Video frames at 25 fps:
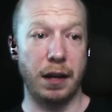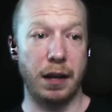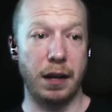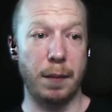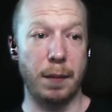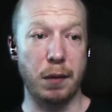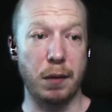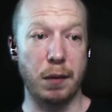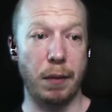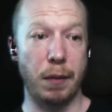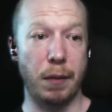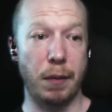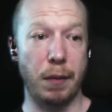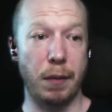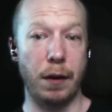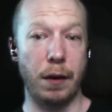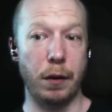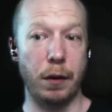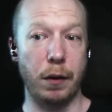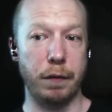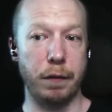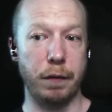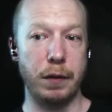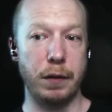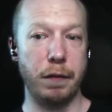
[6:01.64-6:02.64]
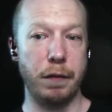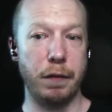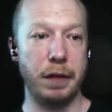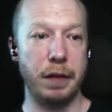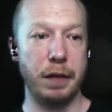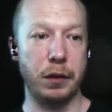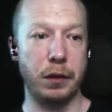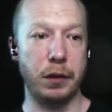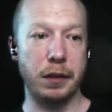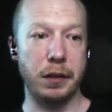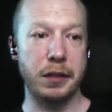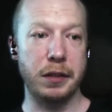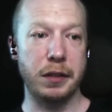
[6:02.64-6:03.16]
comes with a lot of new
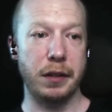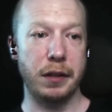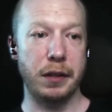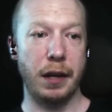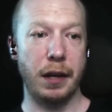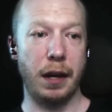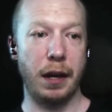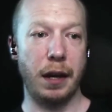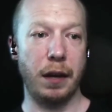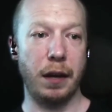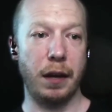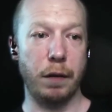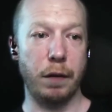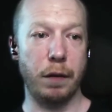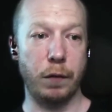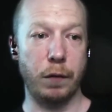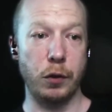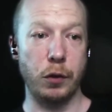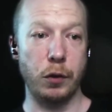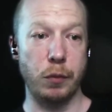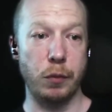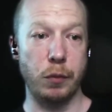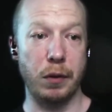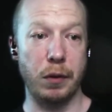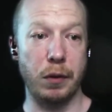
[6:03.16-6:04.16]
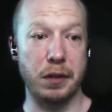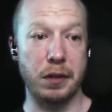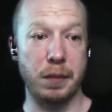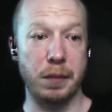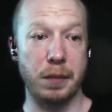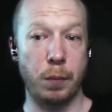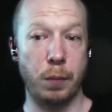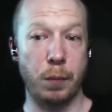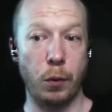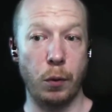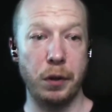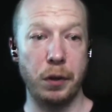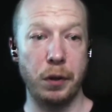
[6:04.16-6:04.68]
features. And of course, we want to
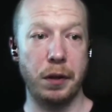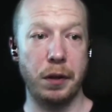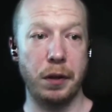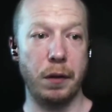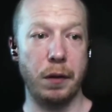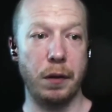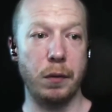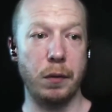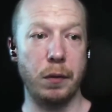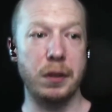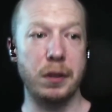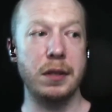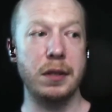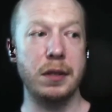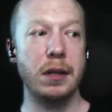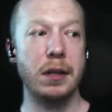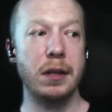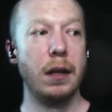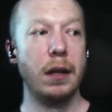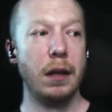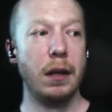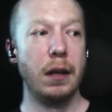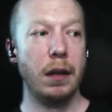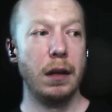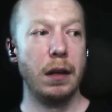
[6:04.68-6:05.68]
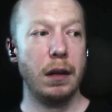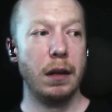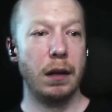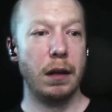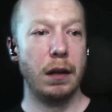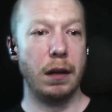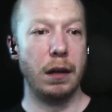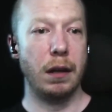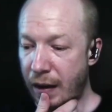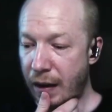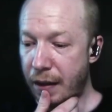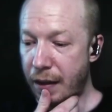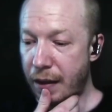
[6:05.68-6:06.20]
support those.
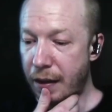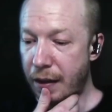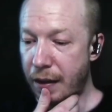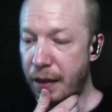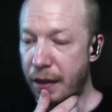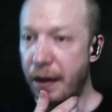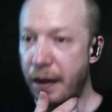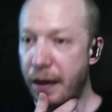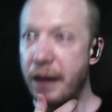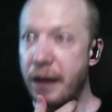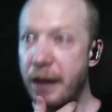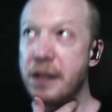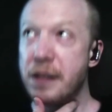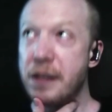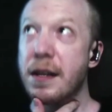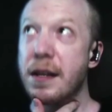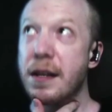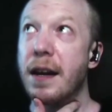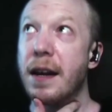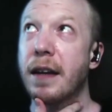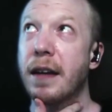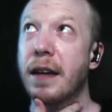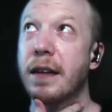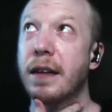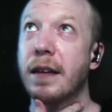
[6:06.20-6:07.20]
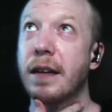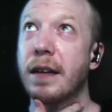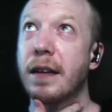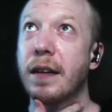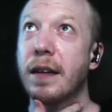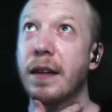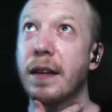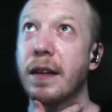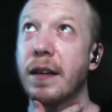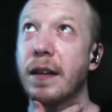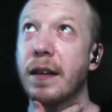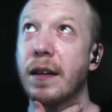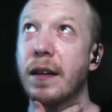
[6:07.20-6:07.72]
And then there's like
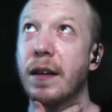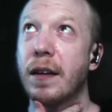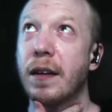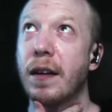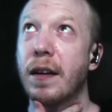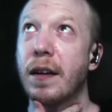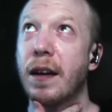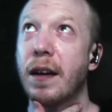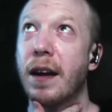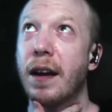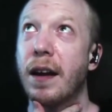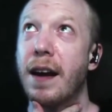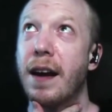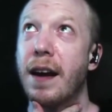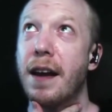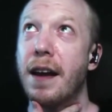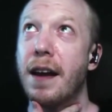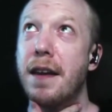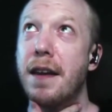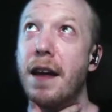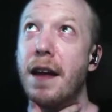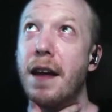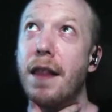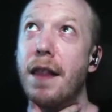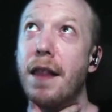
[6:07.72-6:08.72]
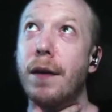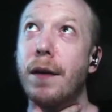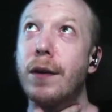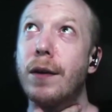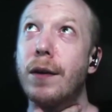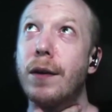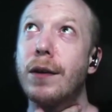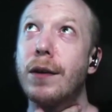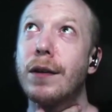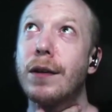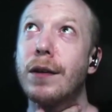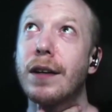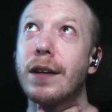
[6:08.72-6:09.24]

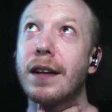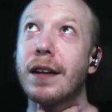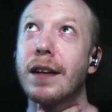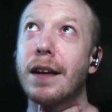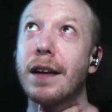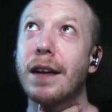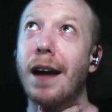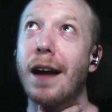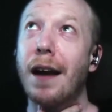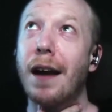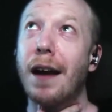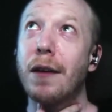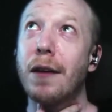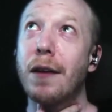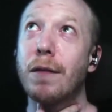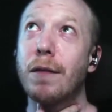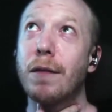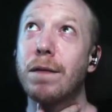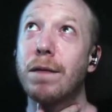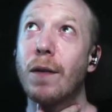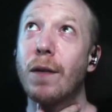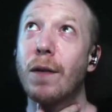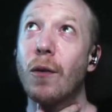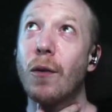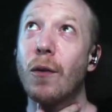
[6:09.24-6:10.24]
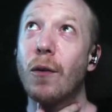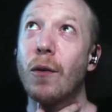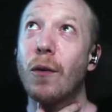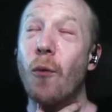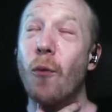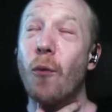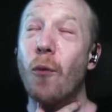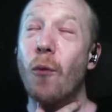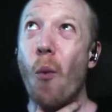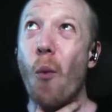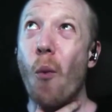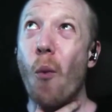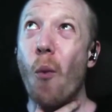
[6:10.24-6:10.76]
another kind of
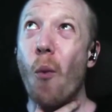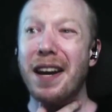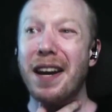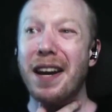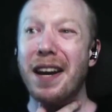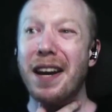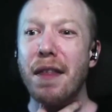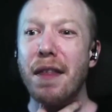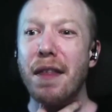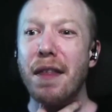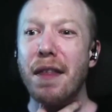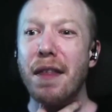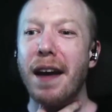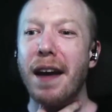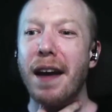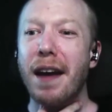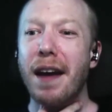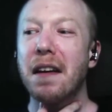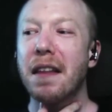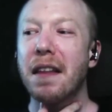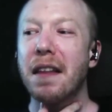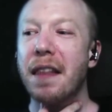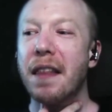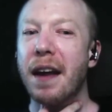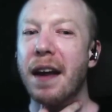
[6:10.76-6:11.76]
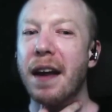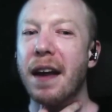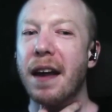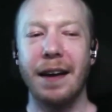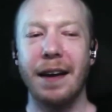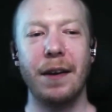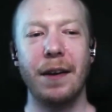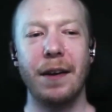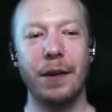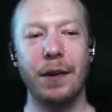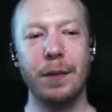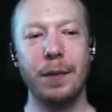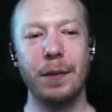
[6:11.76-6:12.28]
wacky thing that I
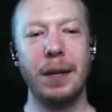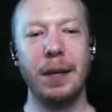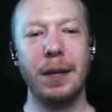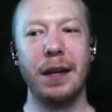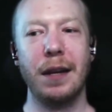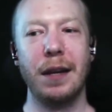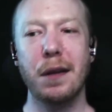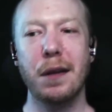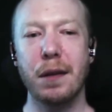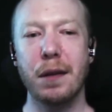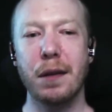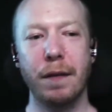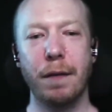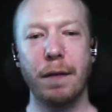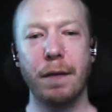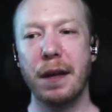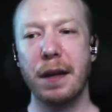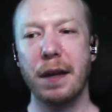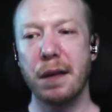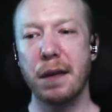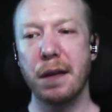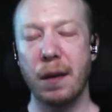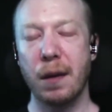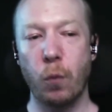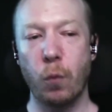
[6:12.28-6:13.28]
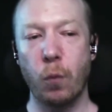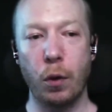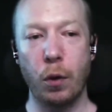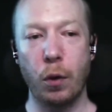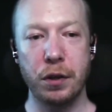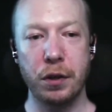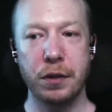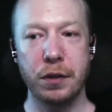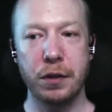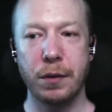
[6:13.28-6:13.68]
got on my list of things I want to